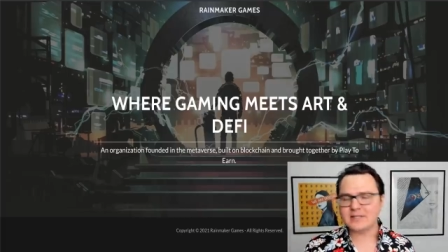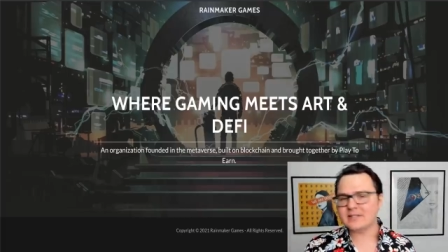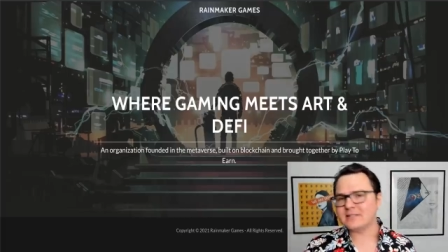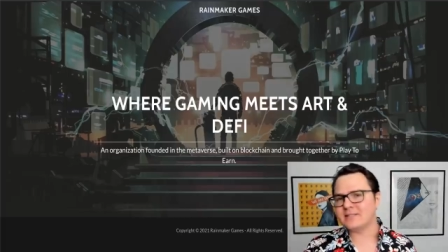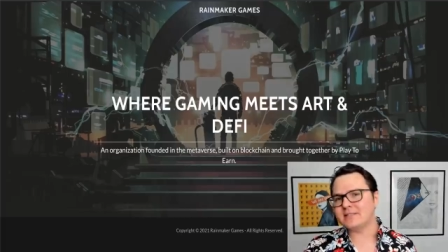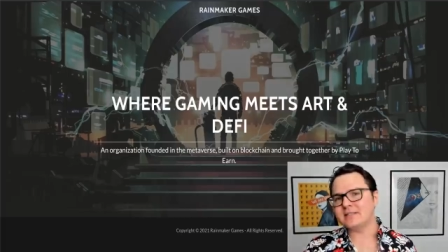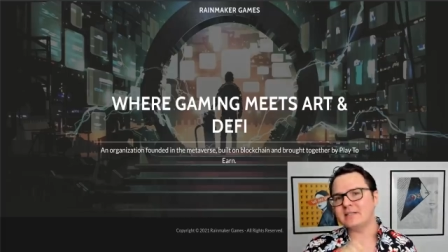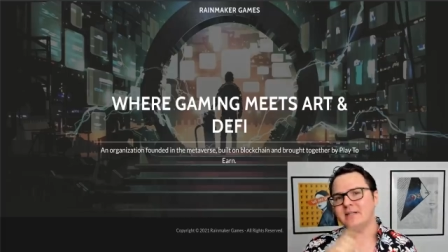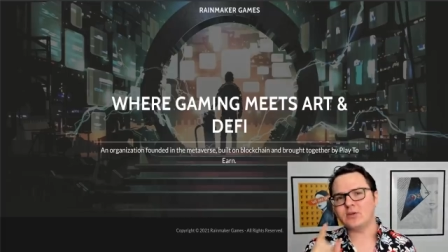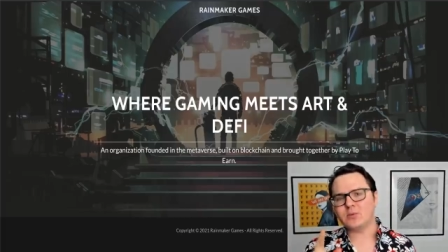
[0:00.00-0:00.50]
Now,
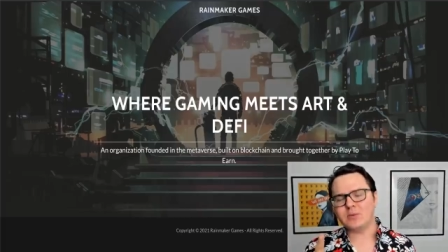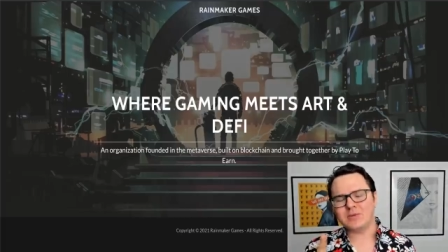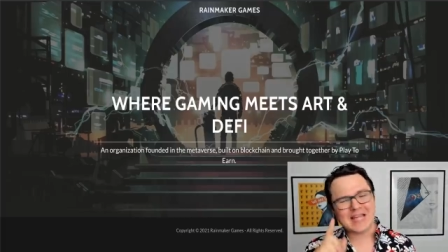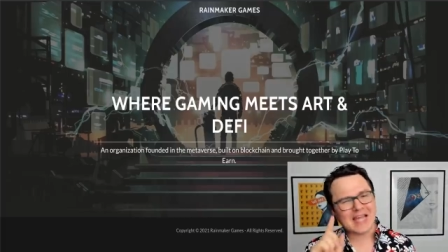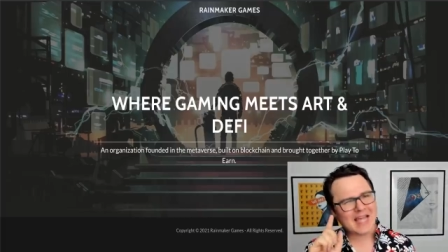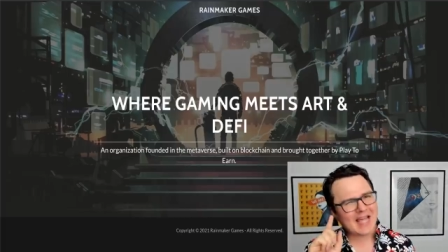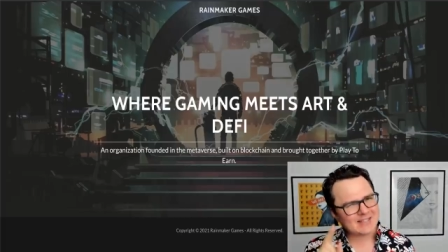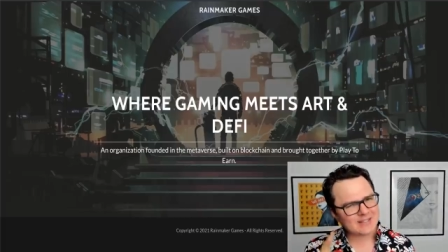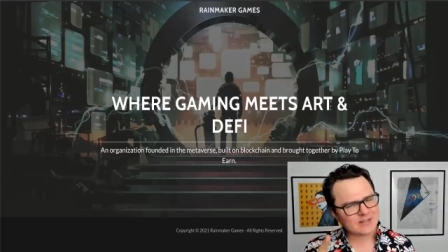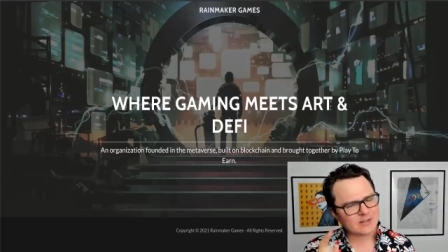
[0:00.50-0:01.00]
this is another one
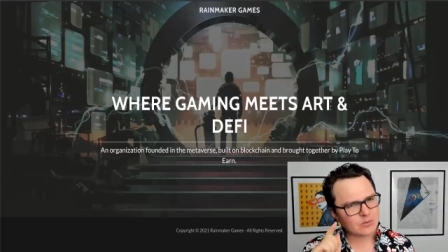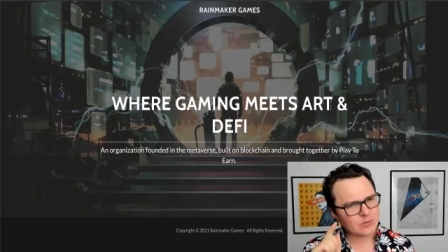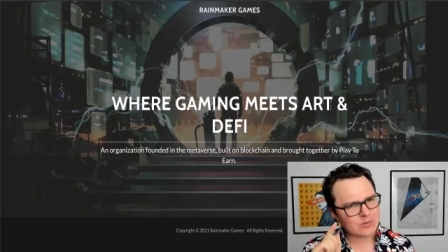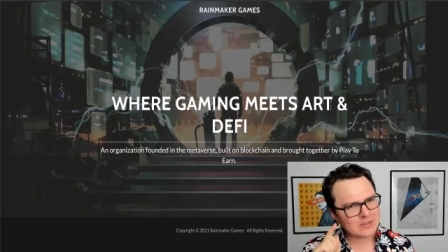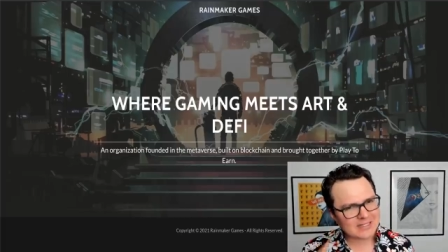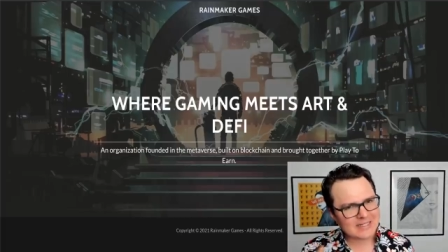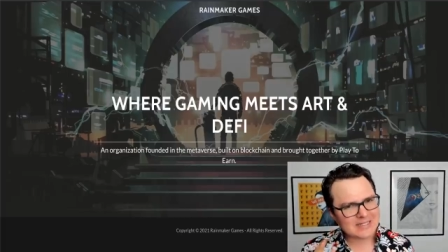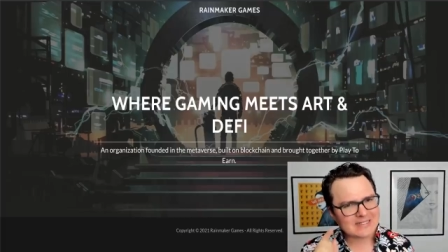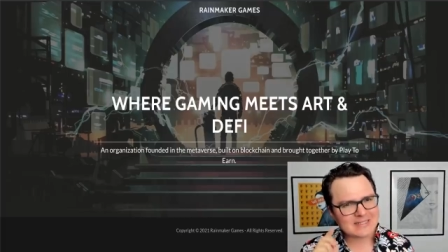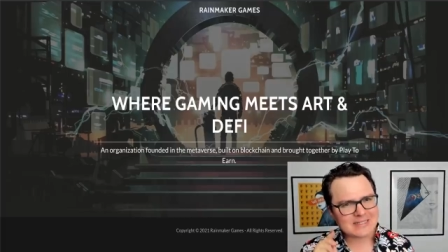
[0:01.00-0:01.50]
that hasn't
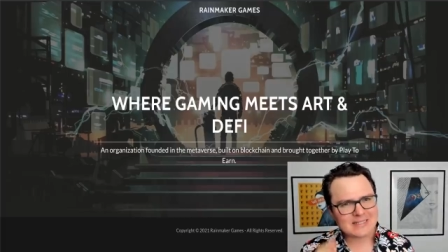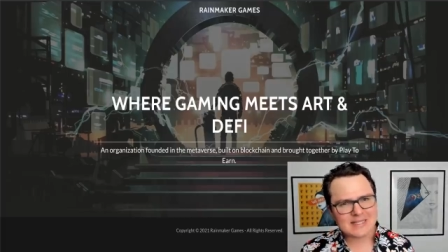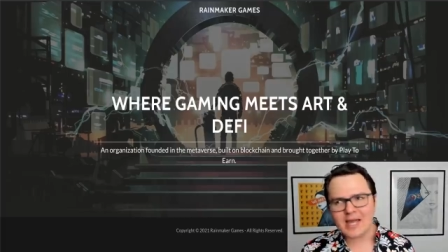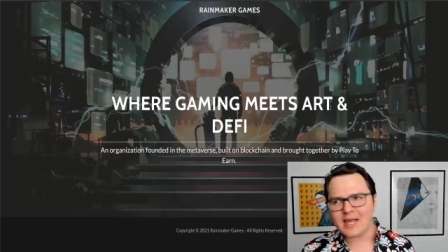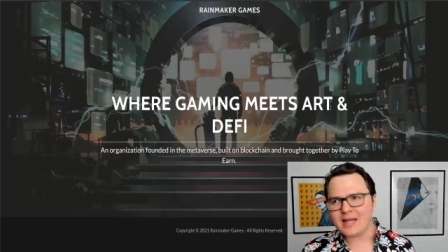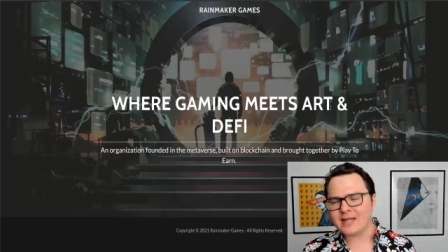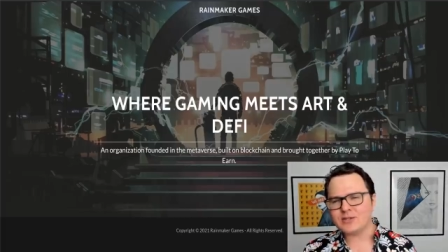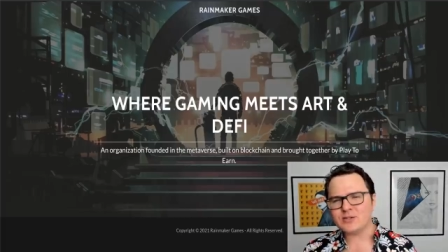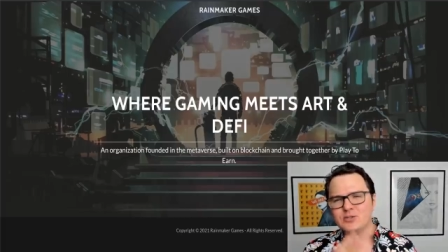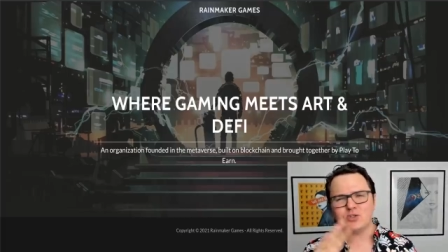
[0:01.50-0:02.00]
released
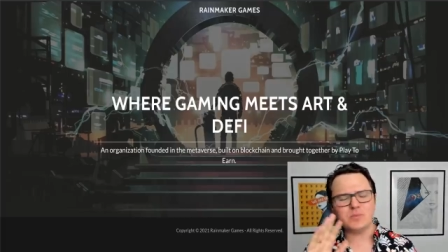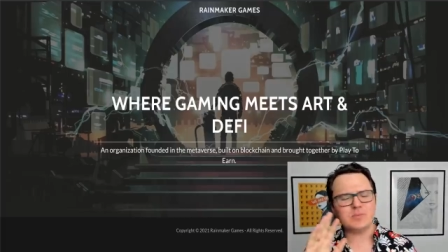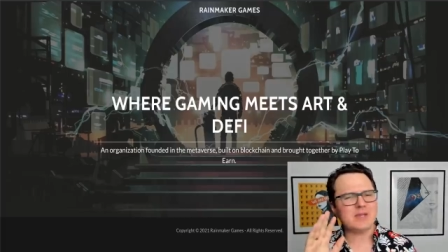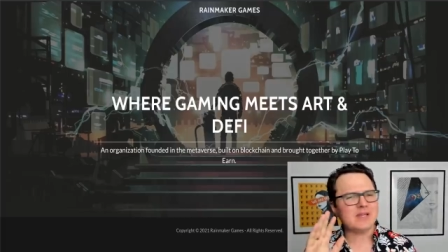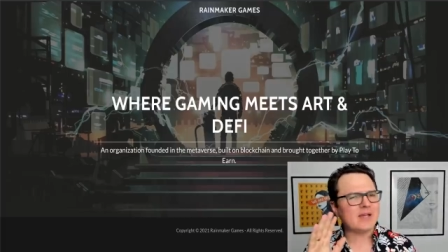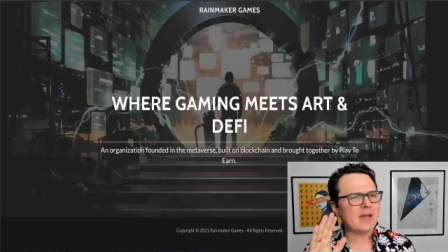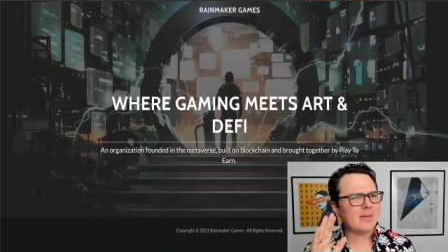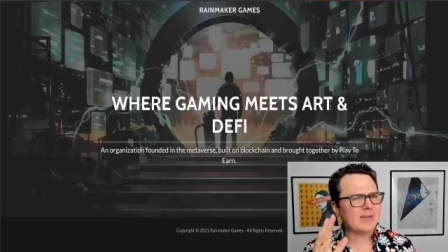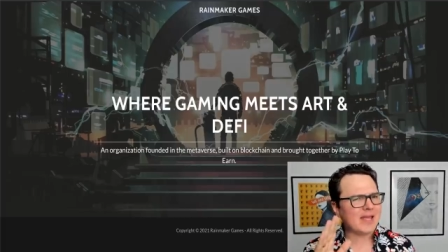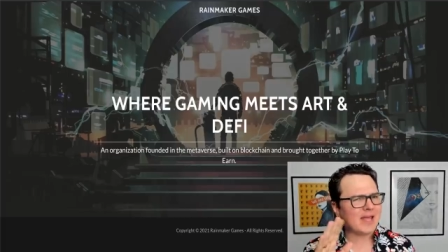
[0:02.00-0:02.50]
yet. It should be
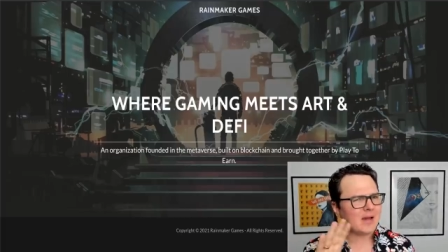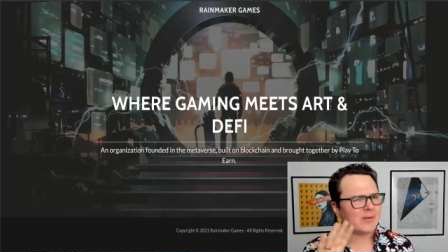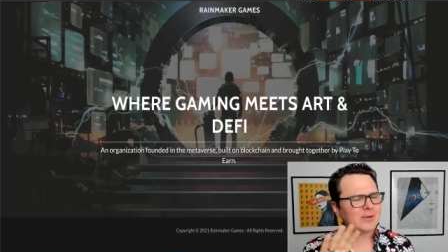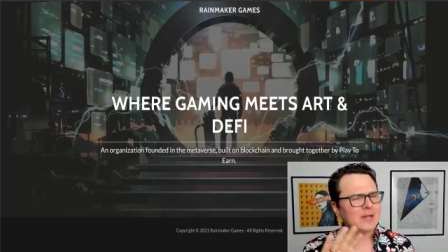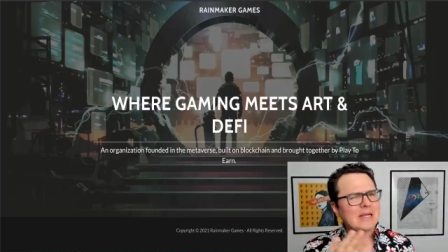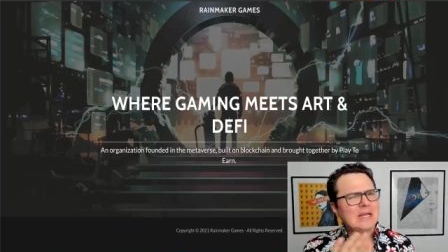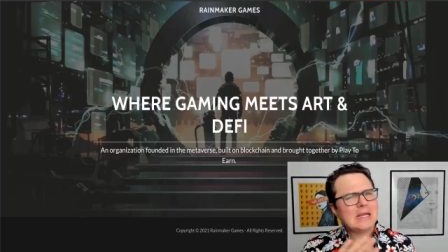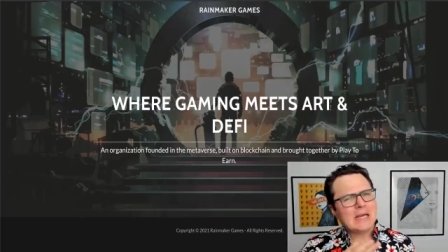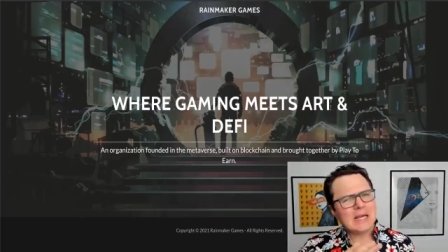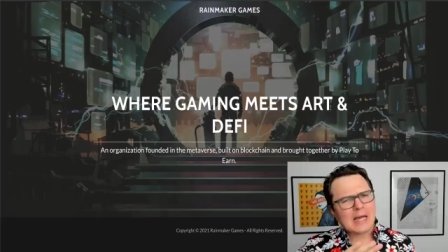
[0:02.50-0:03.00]
coming
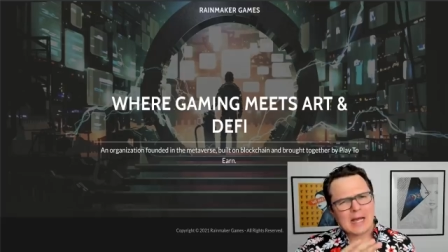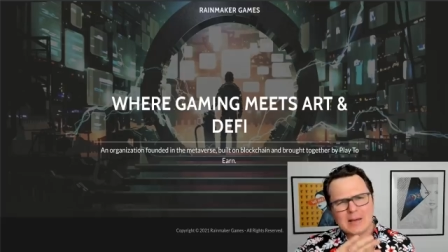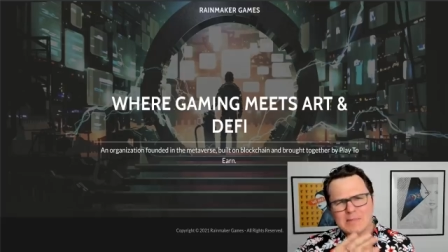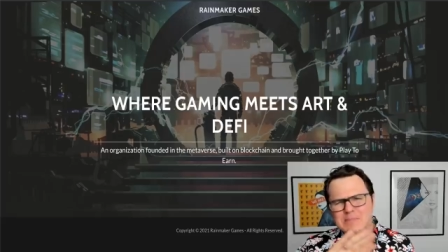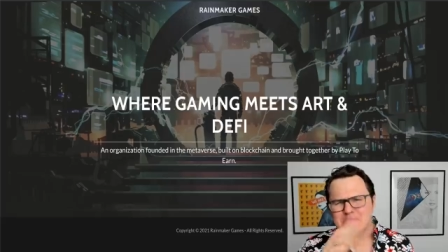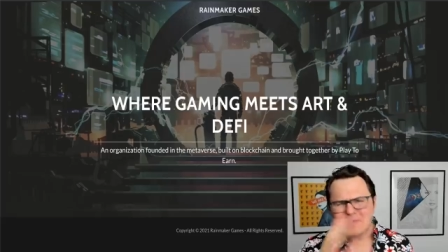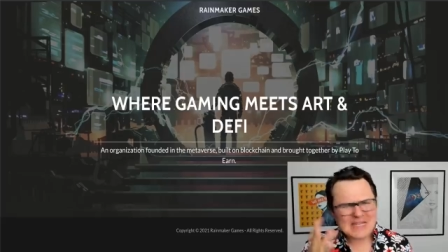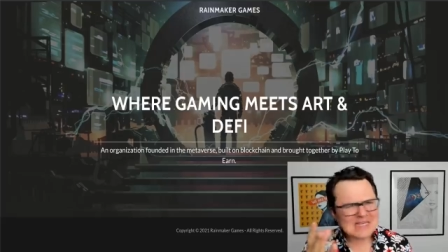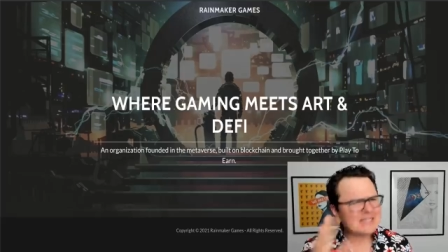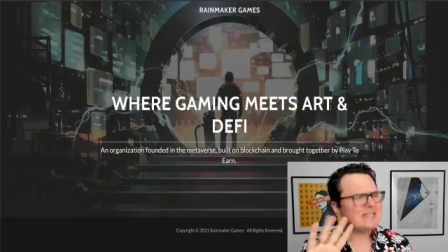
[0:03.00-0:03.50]
out uh,
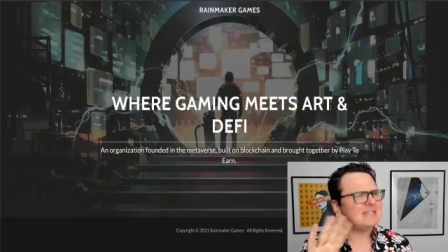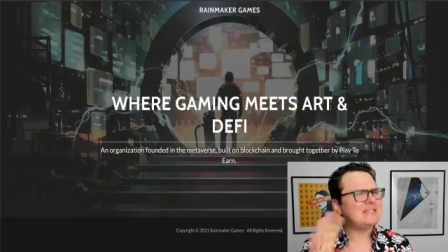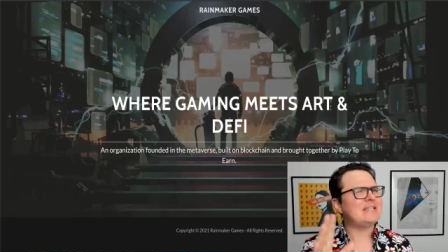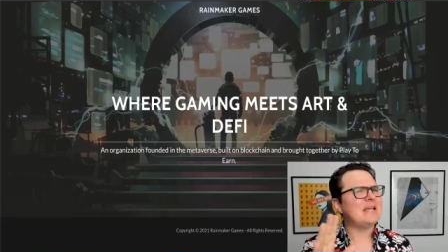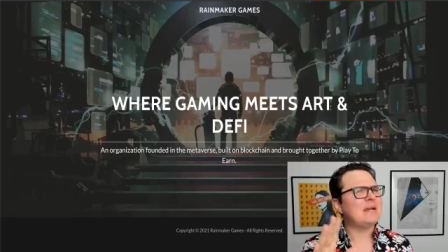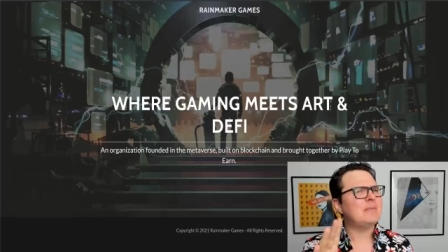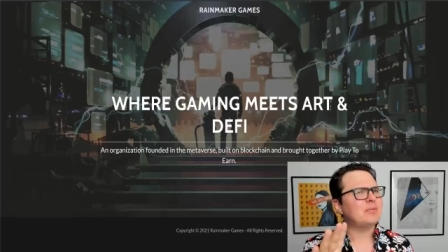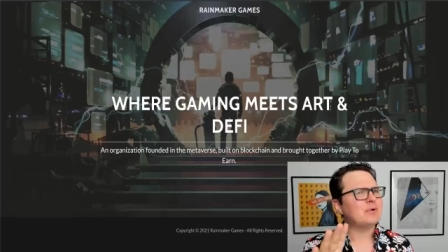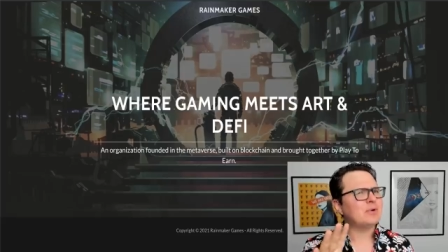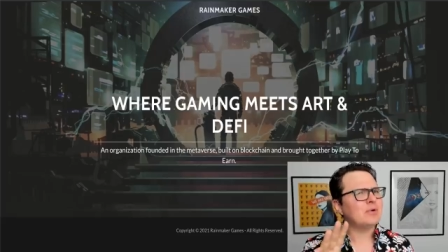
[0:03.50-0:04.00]
mid
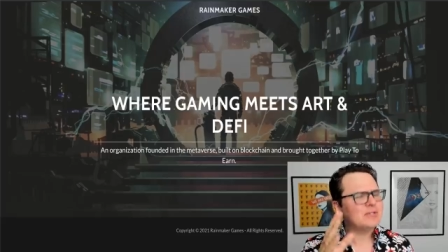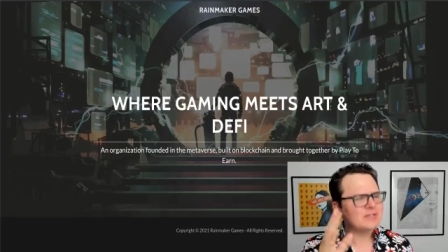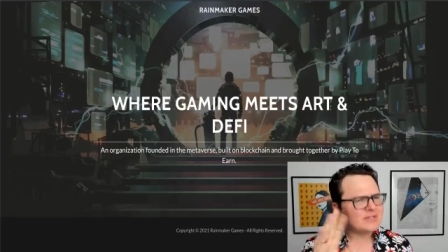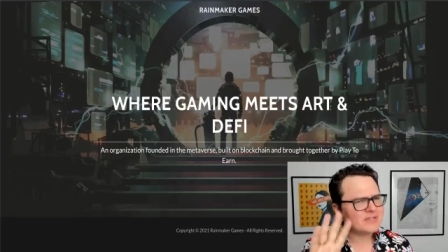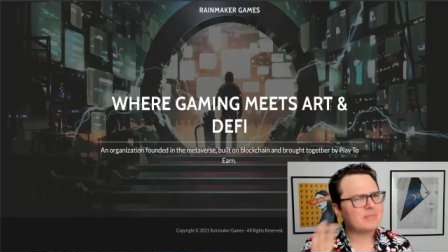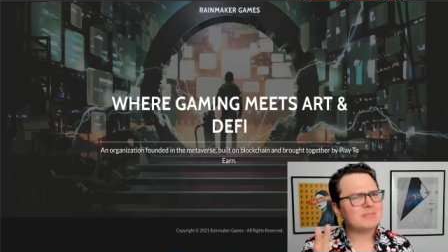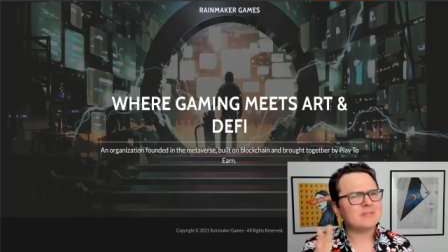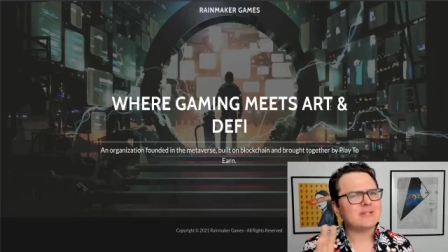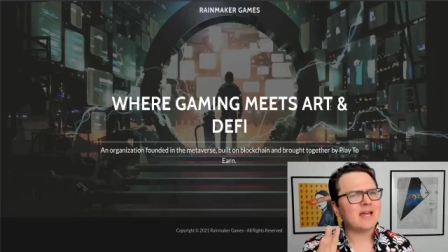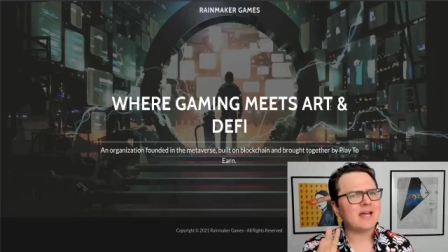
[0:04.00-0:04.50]
December
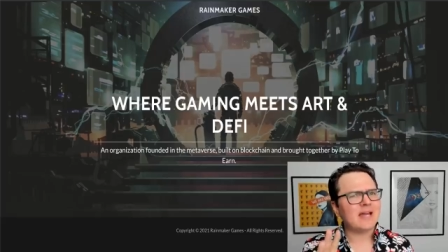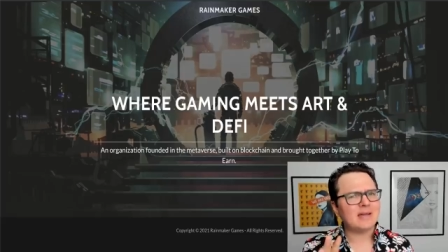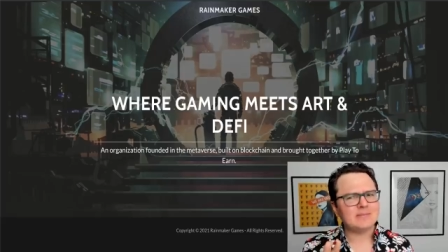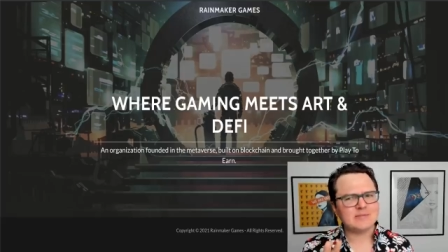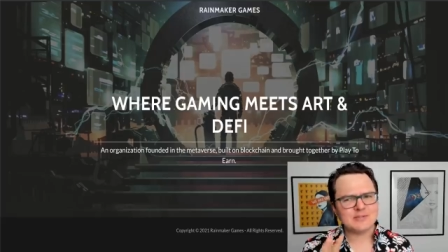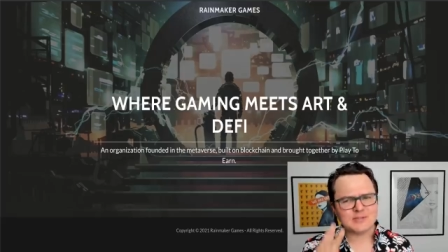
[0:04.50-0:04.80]
sometime.